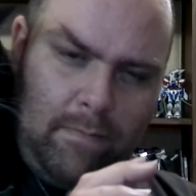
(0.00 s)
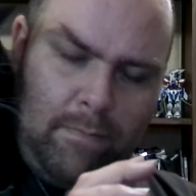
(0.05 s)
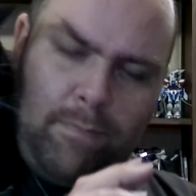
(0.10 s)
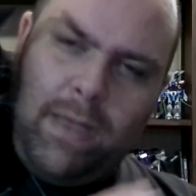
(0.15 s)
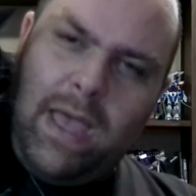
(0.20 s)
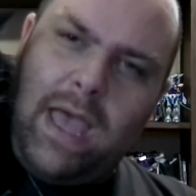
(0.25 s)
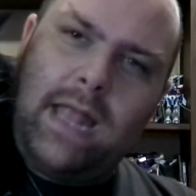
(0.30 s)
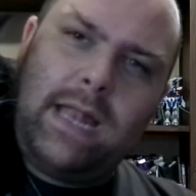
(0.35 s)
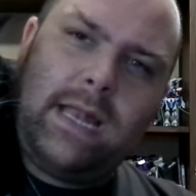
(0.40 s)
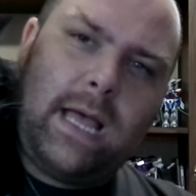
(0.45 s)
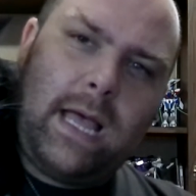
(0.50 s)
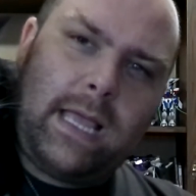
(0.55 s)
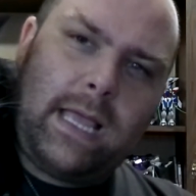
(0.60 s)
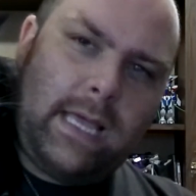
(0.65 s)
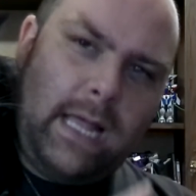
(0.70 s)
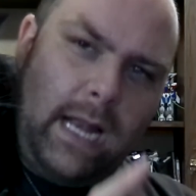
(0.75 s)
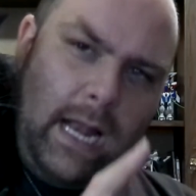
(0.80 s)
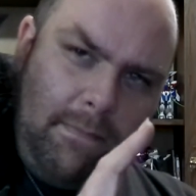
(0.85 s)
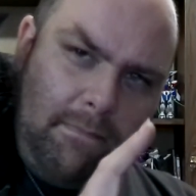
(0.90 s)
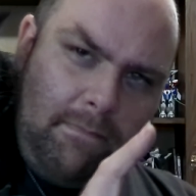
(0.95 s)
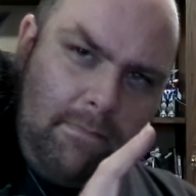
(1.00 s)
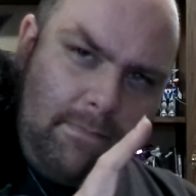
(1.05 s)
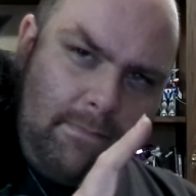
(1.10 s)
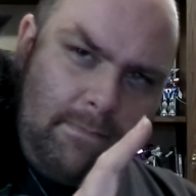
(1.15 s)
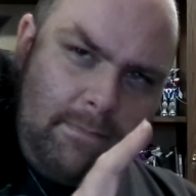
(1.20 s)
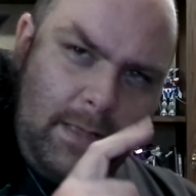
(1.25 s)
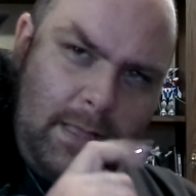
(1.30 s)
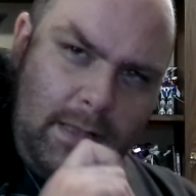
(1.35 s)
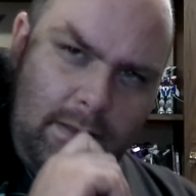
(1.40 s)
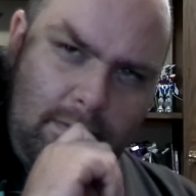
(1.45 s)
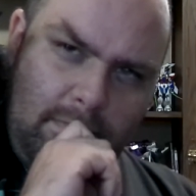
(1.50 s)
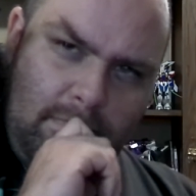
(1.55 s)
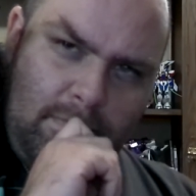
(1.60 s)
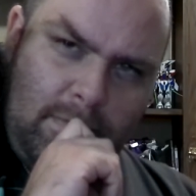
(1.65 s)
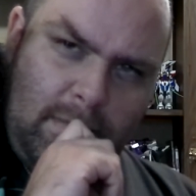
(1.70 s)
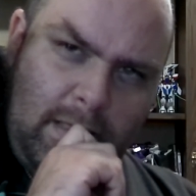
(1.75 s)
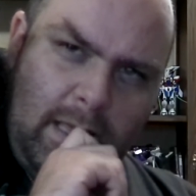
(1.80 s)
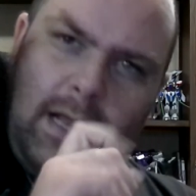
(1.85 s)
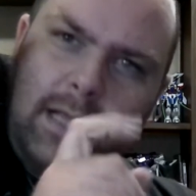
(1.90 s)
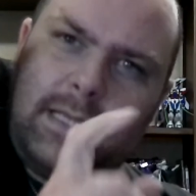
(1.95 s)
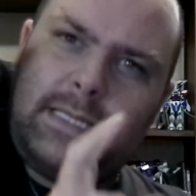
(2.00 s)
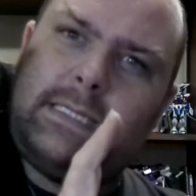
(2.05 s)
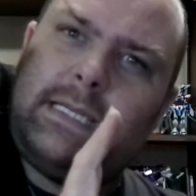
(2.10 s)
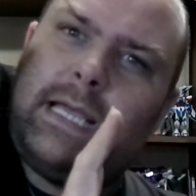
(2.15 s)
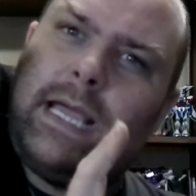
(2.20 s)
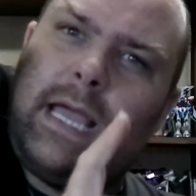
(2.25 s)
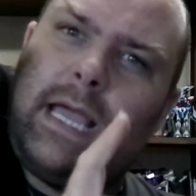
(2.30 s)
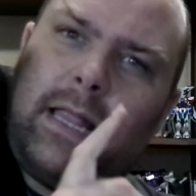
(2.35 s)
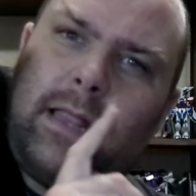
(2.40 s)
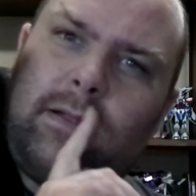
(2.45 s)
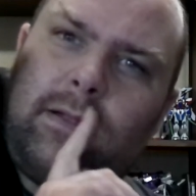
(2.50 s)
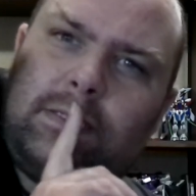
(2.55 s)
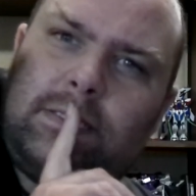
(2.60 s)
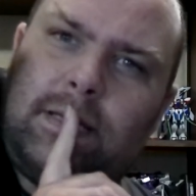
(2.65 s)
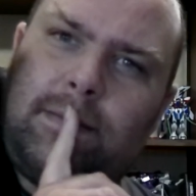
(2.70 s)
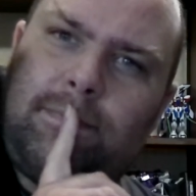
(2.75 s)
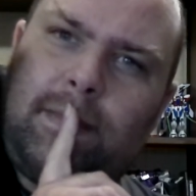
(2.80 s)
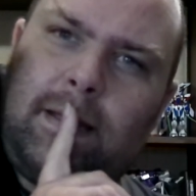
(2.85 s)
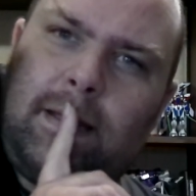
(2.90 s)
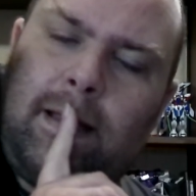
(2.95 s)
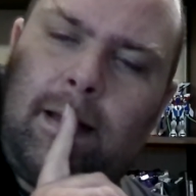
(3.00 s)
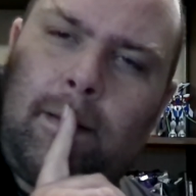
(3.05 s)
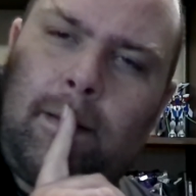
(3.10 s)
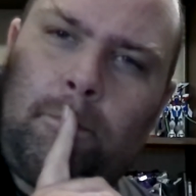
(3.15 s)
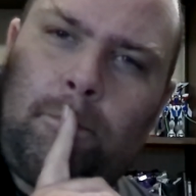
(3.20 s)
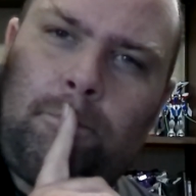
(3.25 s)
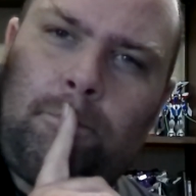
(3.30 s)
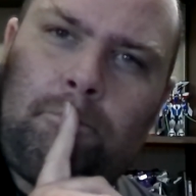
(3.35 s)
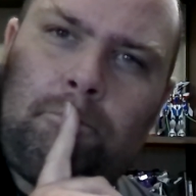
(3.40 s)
Bandai, can I say a little something here?